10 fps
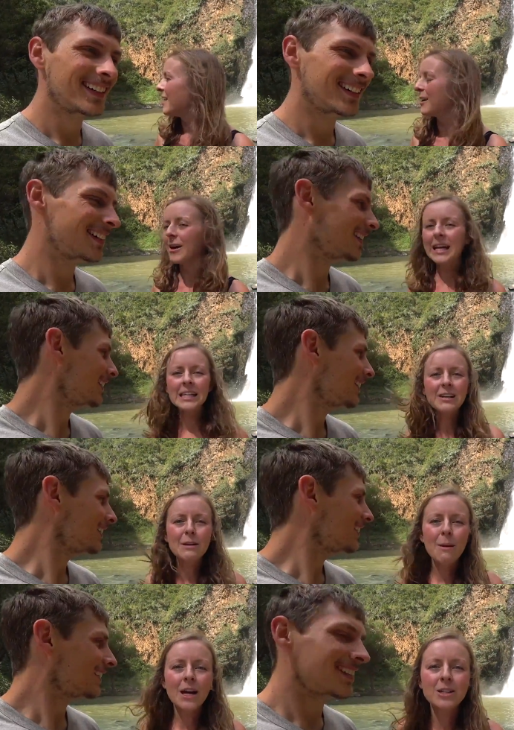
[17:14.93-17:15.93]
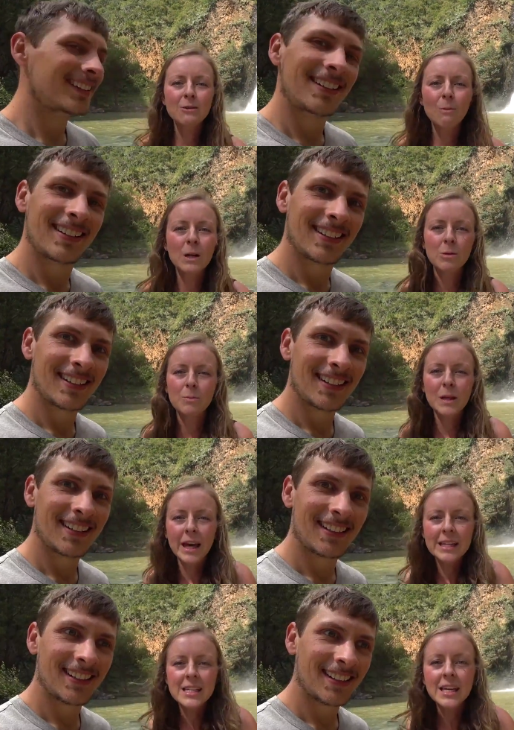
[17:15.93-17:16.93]
Speaker 1: oh, I can't even imagine what it would be
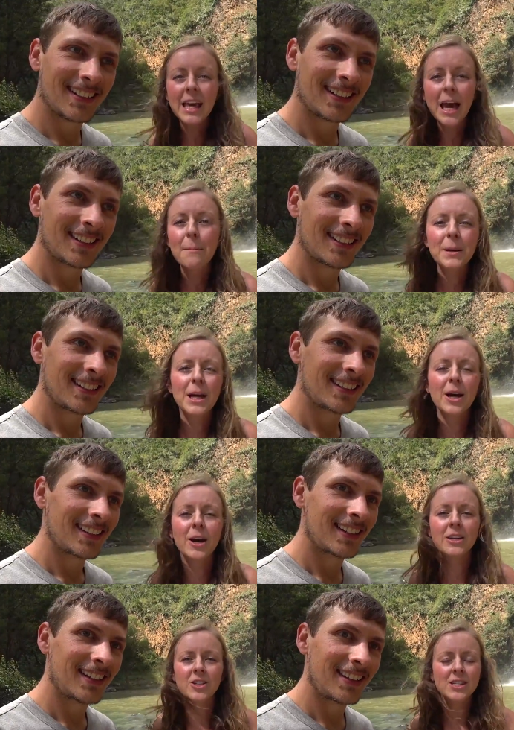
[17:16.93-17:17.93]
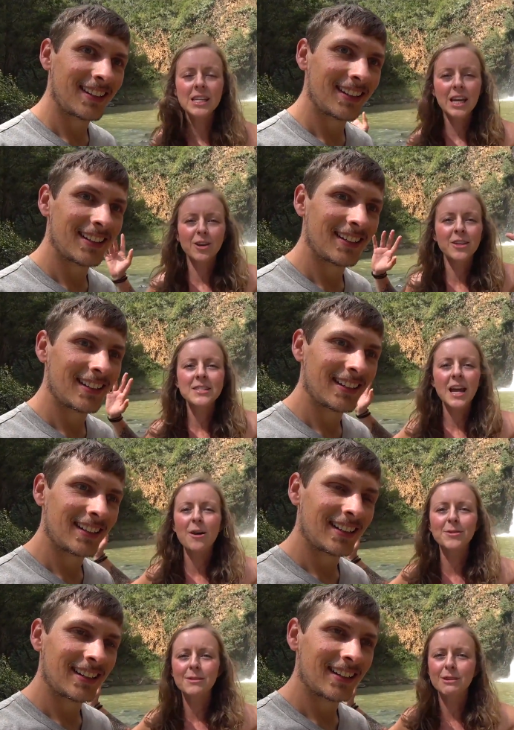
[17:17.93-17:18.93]
like to camp here and just hear the
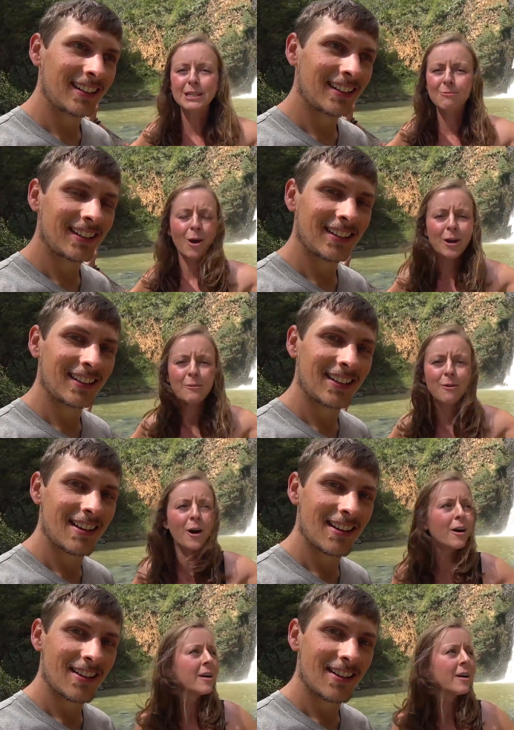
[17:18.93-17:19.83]
sounds of this waterfall.